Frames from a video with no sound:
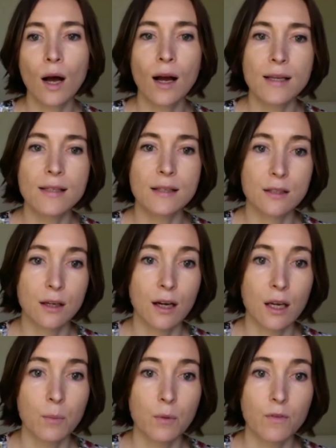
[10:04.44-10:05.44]

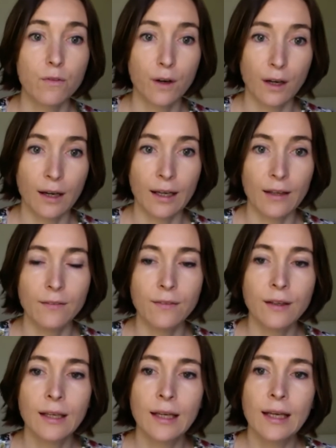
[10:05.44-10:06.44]
isotype 5
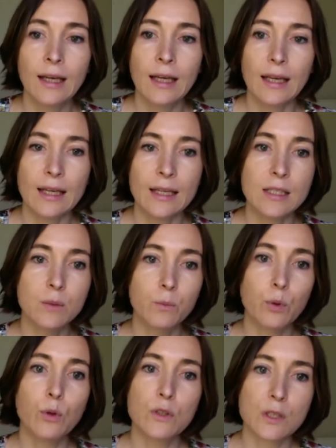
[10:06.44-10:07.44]
is
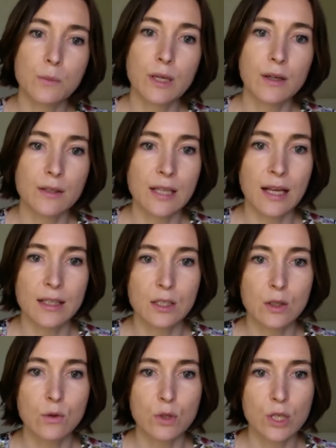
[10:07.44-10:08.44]
important because that's
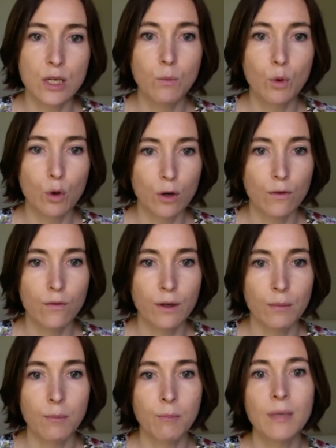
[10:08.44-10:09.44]
usually more of
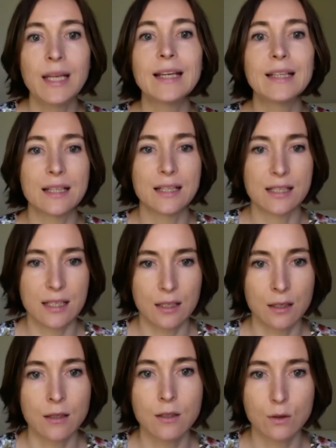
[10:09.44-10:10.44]
a
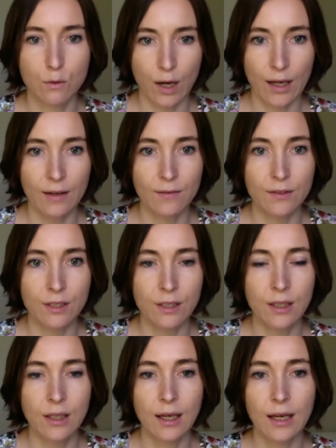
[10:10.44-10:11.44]
malignancy derived
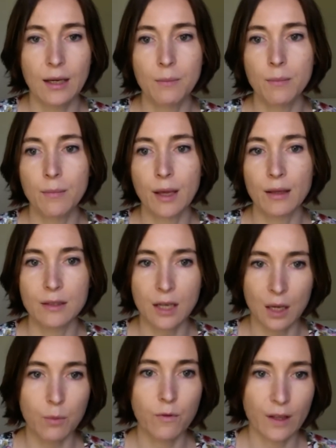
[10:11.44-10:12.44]

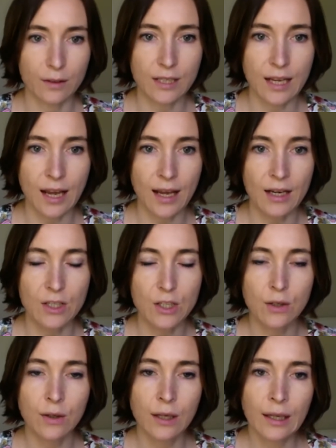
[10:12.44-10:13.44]
type of LDH.
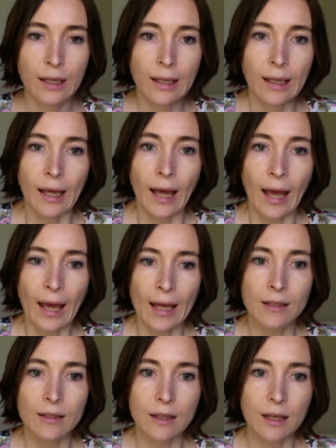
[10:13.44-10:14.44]

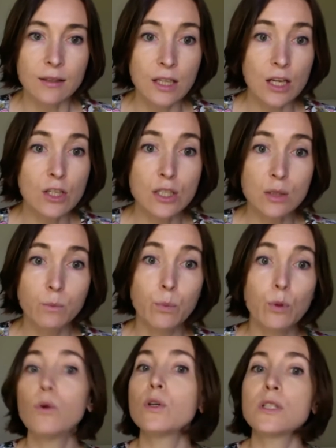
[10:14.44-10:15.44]
And LDH is
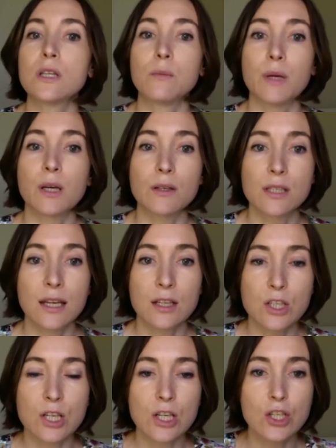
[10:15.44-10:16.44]
important because it
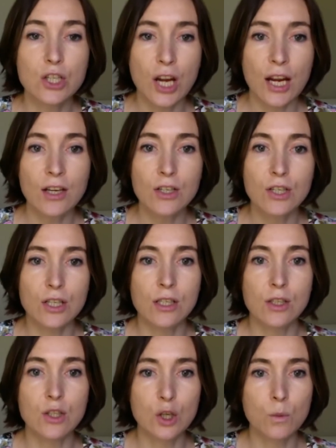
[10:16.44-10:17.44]
actually changes the
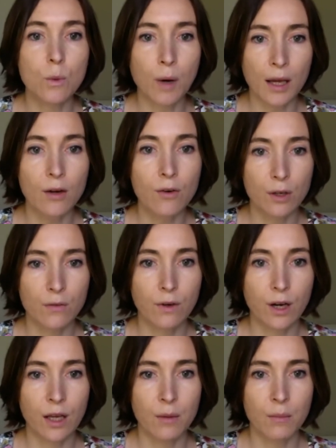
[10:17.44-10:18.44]
tumor
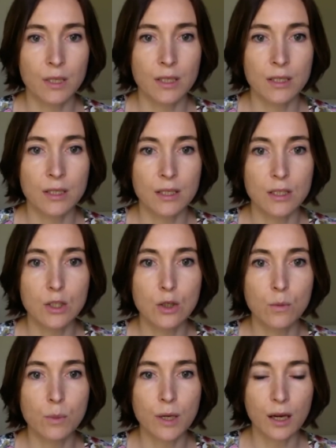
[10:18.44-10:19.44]
microenvironment
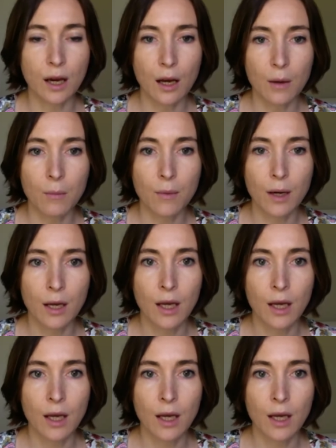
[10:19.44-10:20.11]
to become